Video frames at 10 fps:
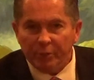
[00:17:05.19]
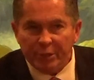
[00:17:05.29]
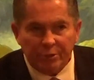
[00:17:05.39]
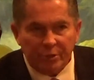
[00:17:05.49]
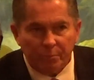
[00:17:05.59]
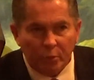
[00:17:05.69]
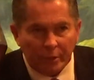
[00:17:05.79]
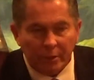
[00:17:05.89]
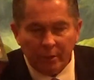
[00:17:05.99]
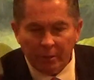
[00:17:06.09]
preach this book.
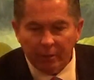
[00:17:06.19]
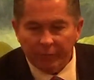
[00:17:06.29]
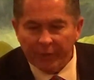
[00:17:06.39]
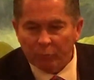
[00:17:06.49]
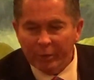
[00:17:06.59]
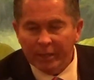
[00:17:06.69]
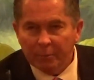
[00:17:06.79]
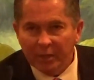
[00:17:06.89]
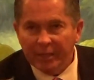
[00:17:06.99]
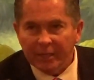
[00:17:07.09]
They
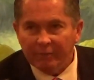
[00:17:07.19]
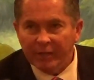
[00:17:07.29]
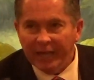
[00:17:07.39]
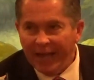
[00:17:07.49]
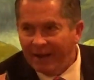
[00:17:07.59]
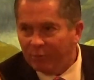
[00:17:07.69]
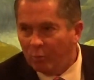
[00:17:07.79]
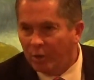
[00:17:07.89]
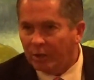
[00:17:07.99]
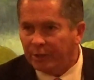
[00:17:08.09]
really believe every
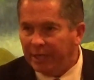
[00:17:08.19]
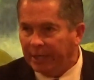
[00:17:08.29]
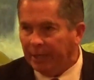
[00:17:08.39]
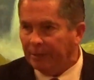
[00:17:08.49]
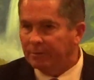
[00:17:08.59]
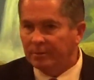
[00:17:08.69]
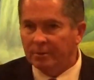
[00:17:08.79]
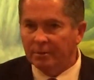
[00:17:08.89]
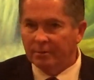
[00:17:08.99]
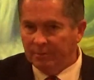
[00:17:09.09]
word in
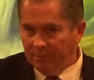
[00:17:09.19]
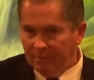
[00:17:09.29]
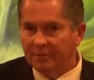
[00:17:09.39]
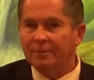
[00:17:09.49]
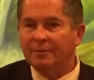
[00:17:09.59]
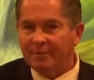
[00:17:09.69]
it. Amen.